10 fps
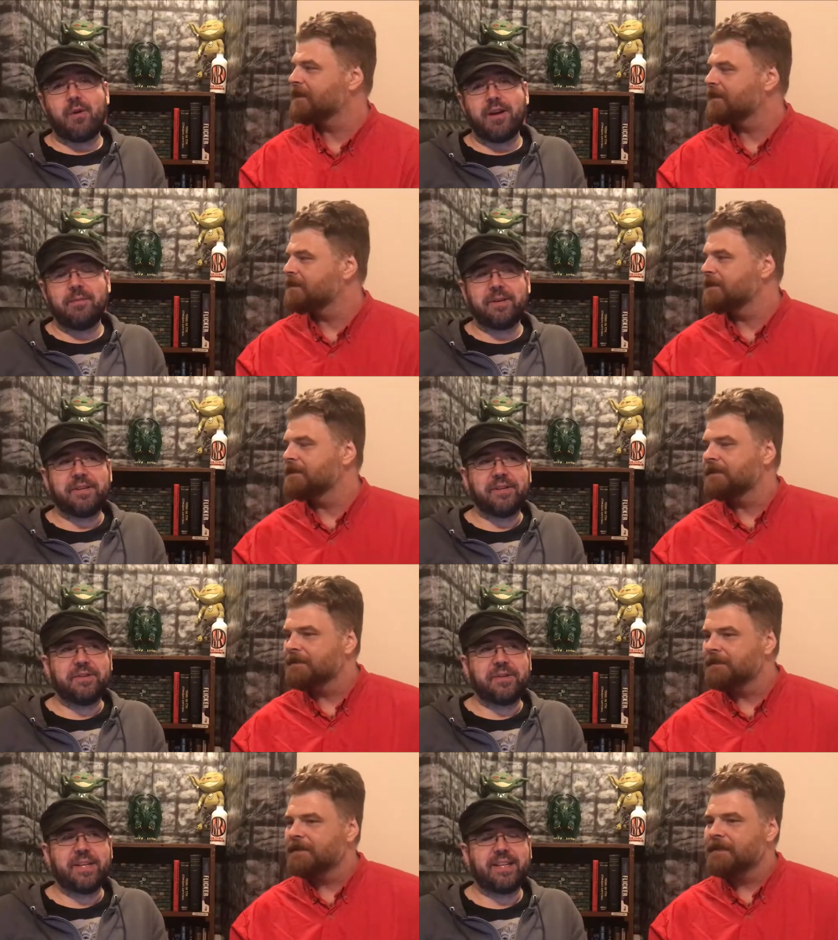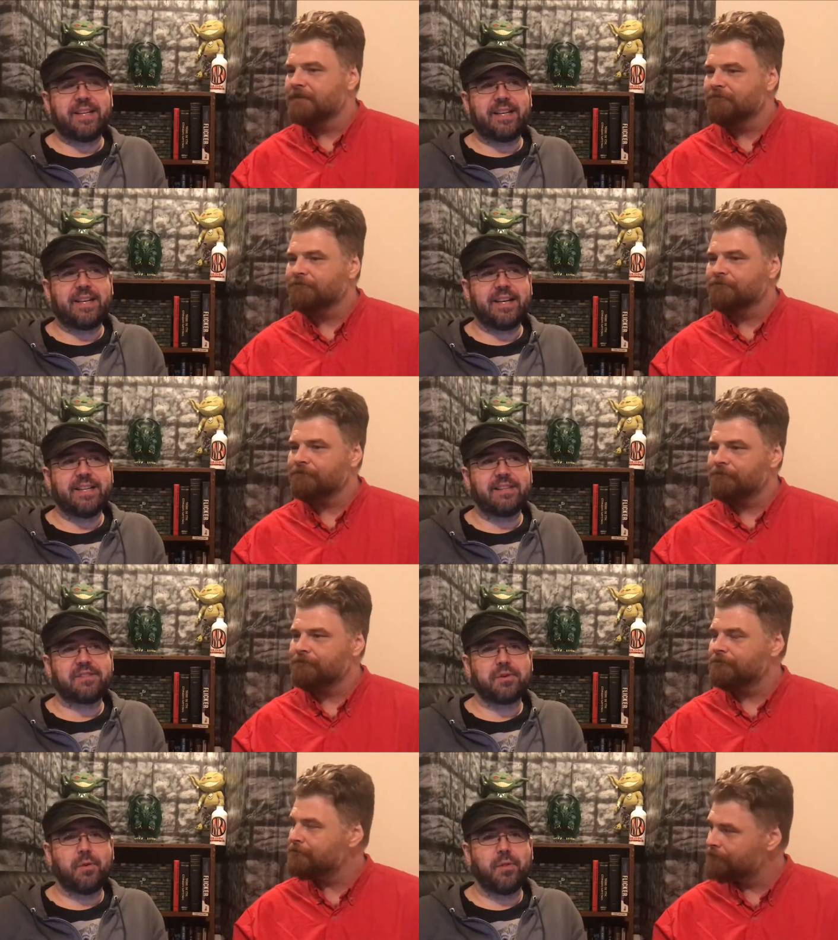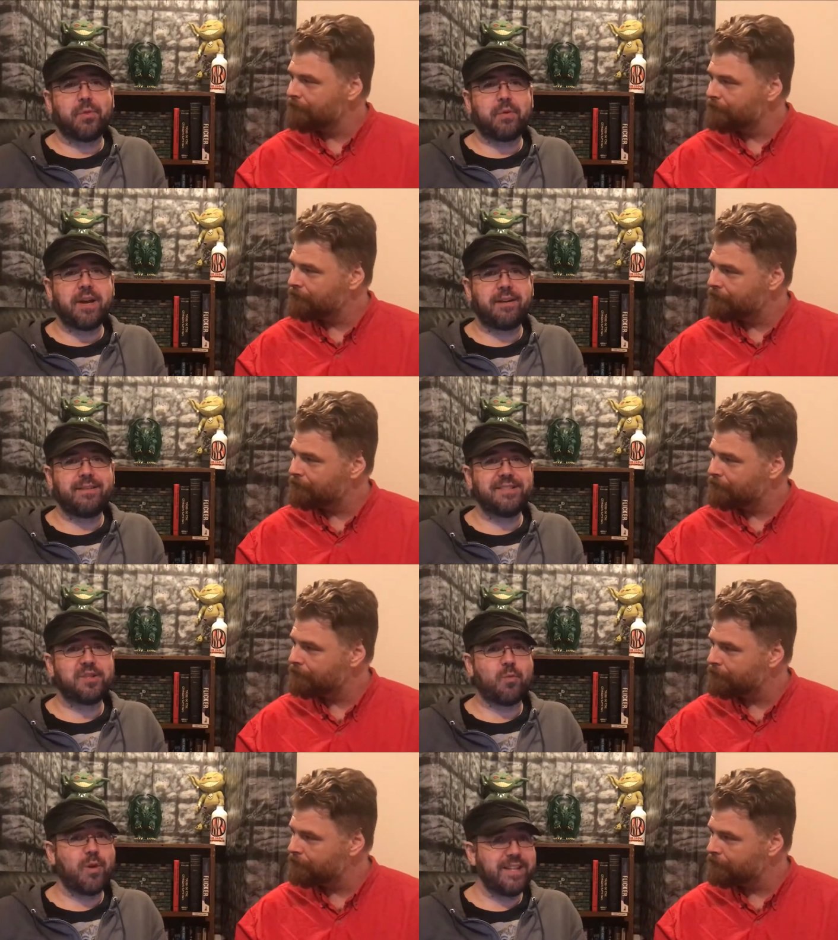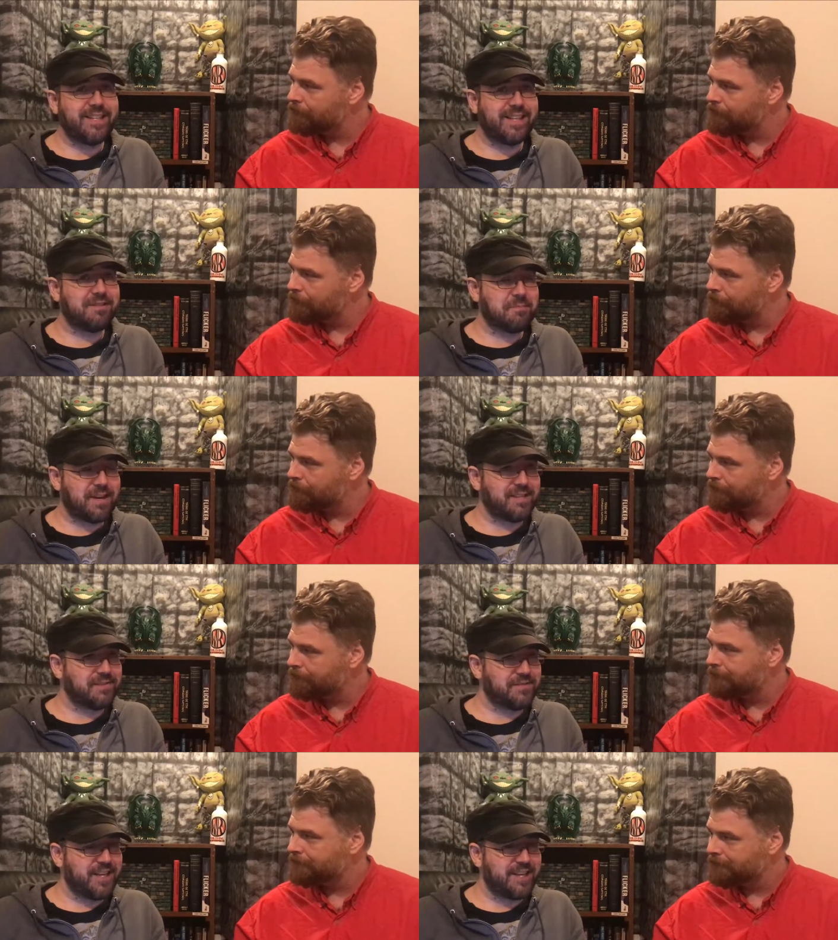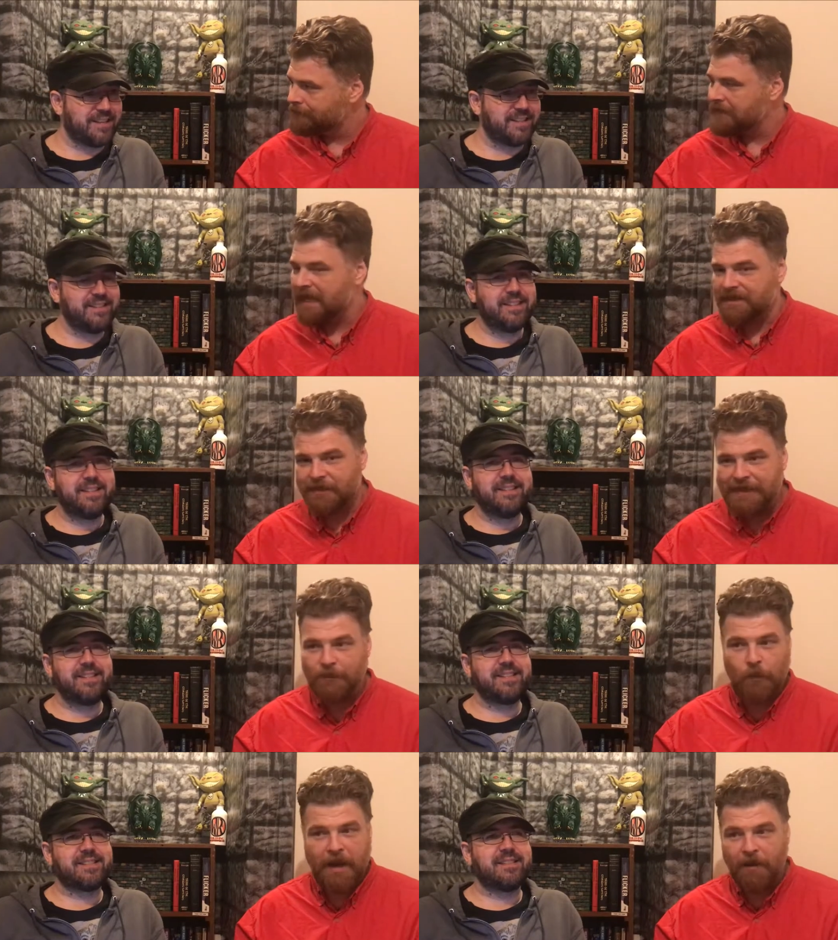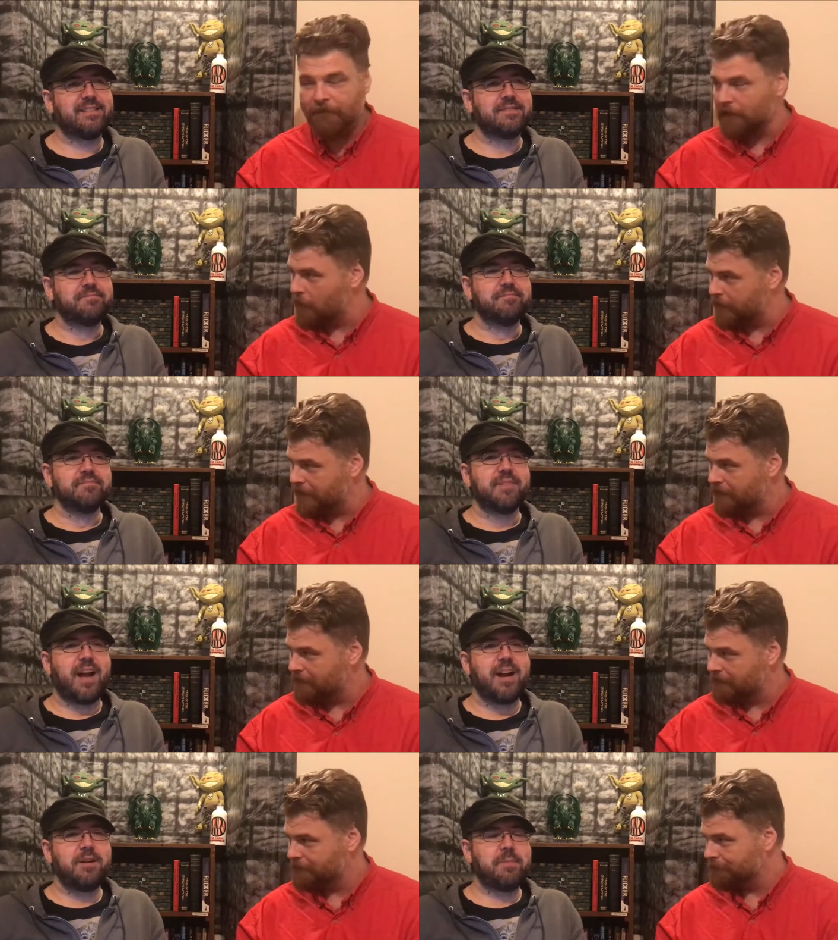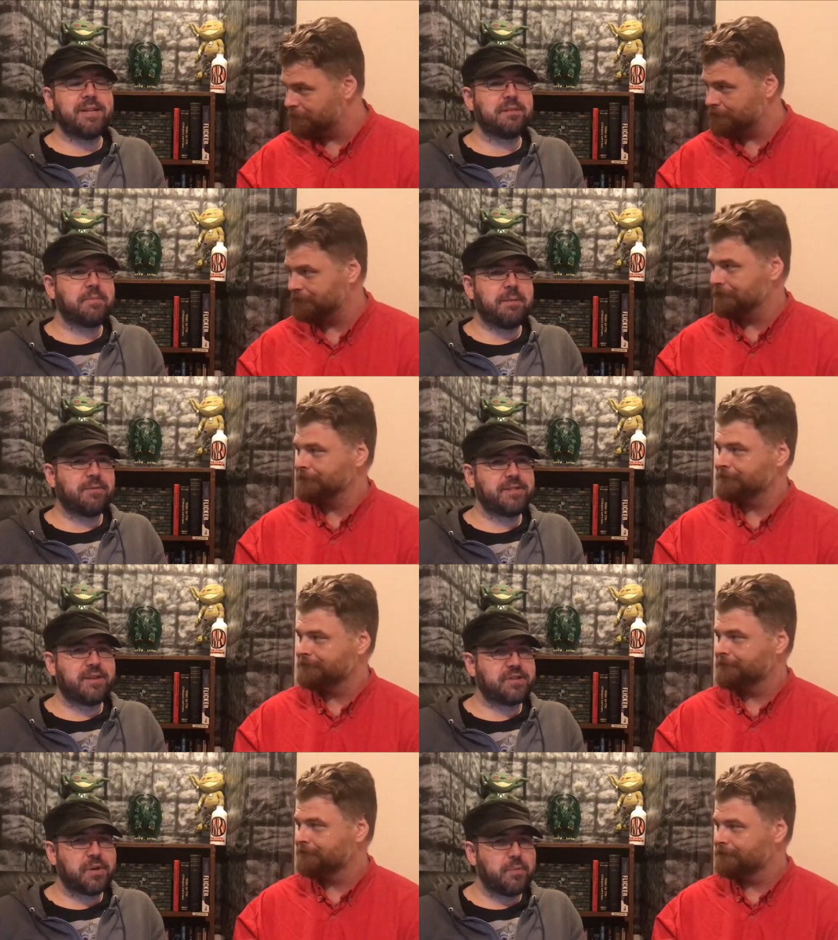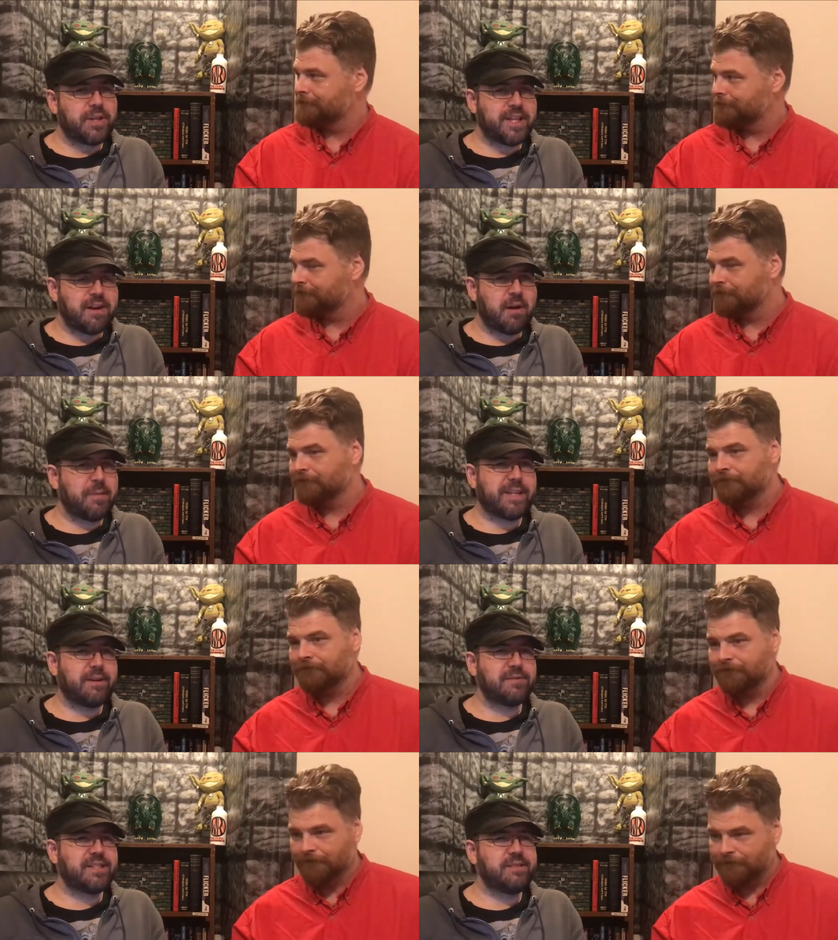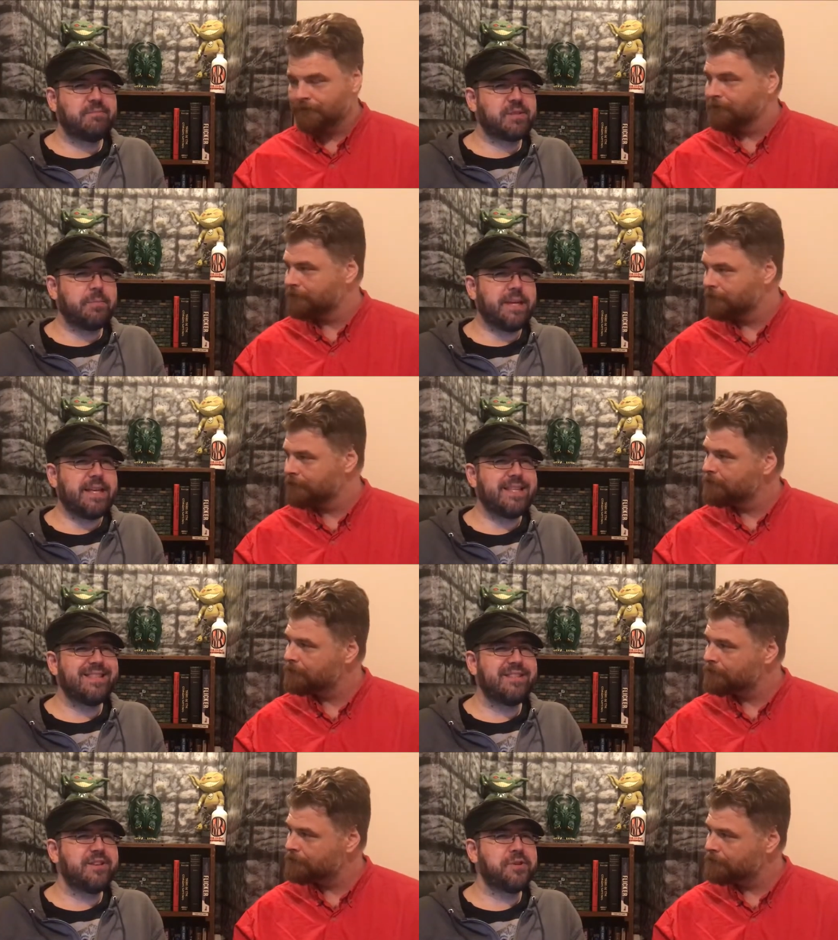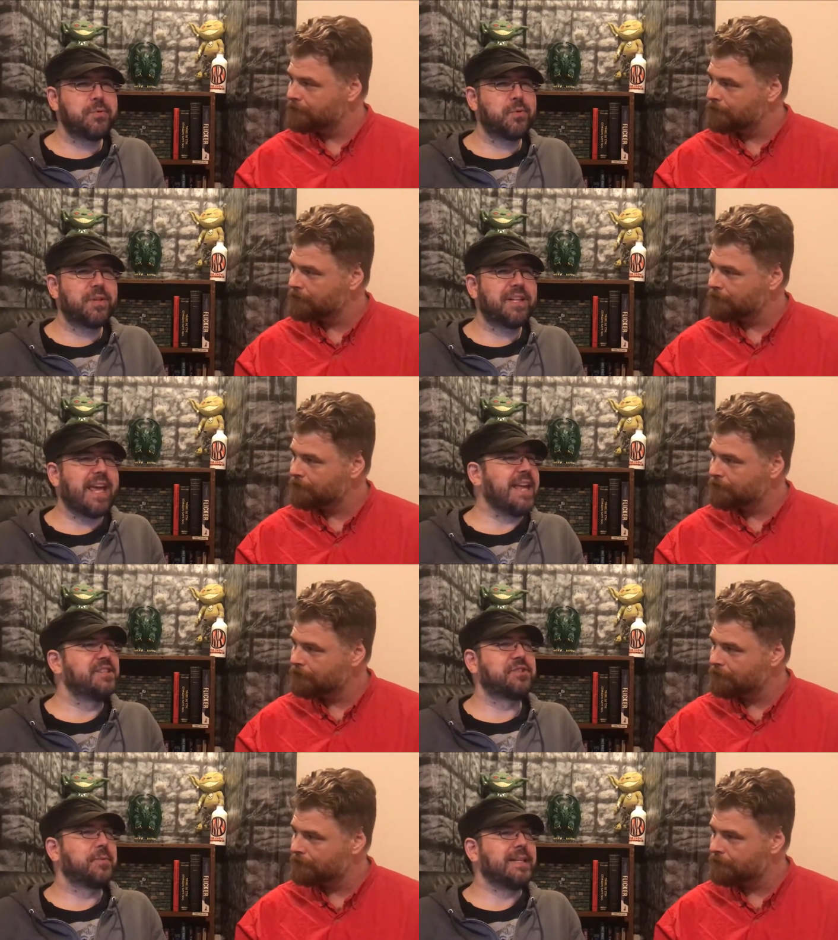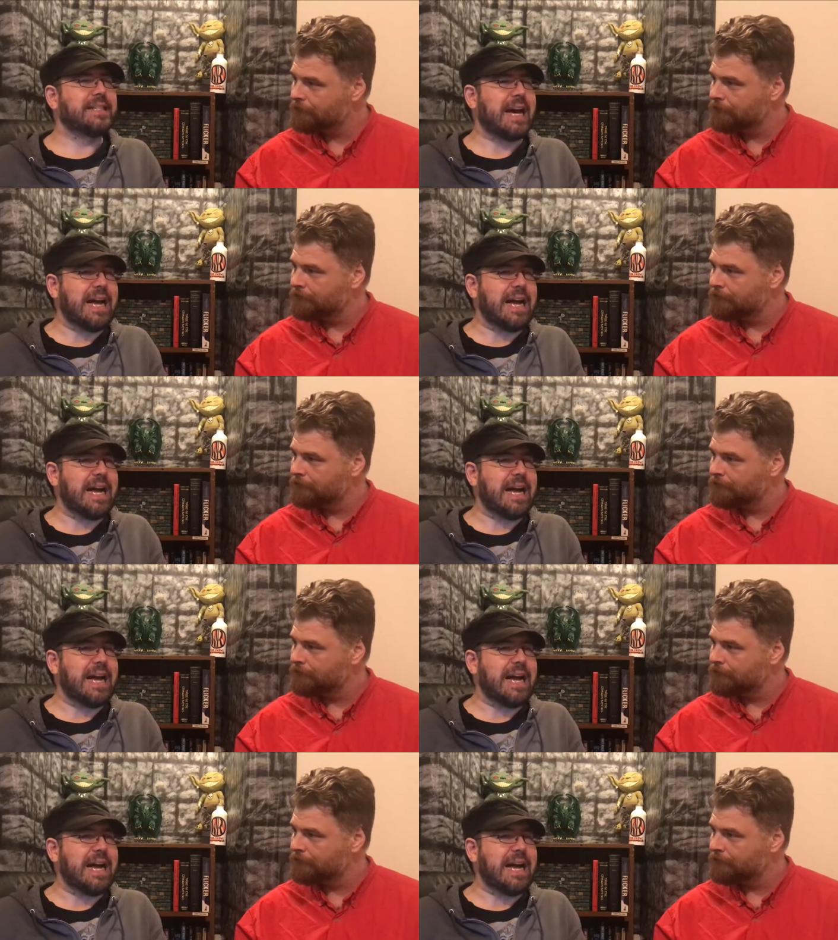Speaker 1: they want him to do uh, is to hold three hundred twenty gigabytes of data. Yeah, so he's he way overloaded. Hired by some people. He's not sure what they are, but they don't seem to be the usual gangstery